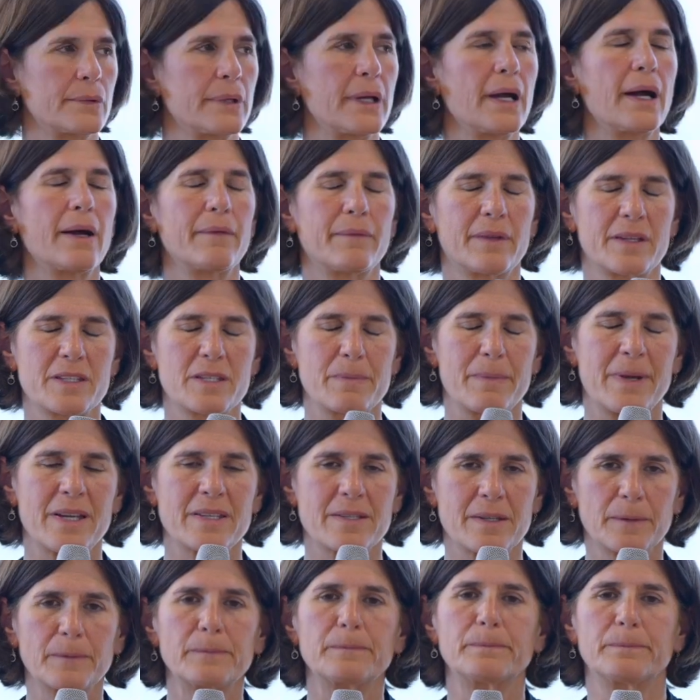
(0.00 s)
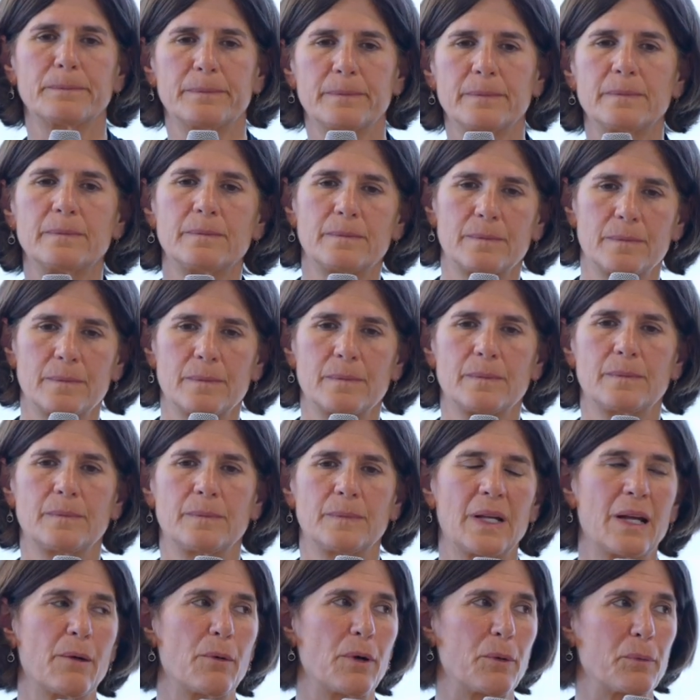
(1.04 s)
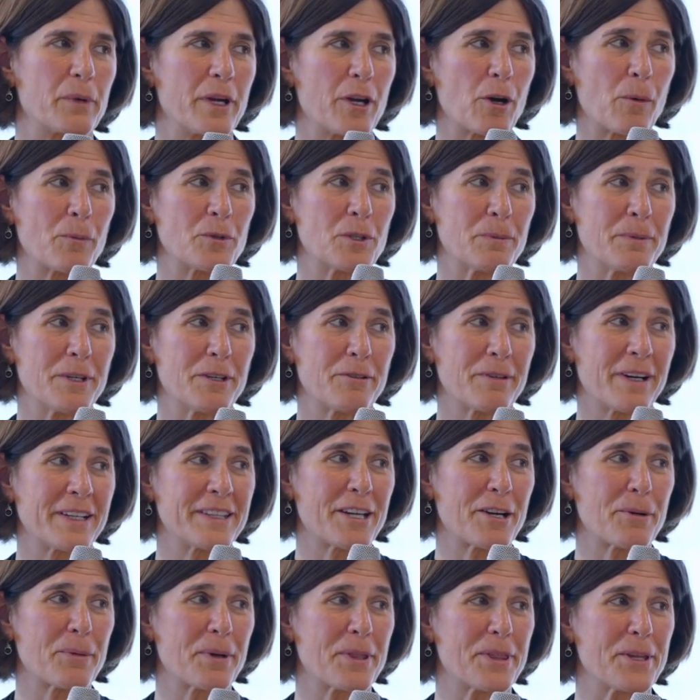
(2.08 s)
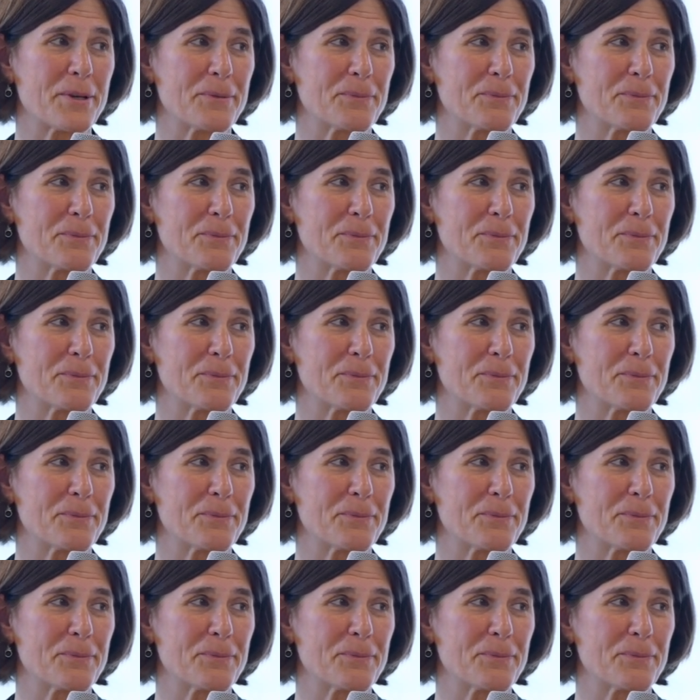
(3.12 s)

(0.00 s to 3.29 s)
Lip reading: Yeah, that's amazing. Well, we hope to be right there with you.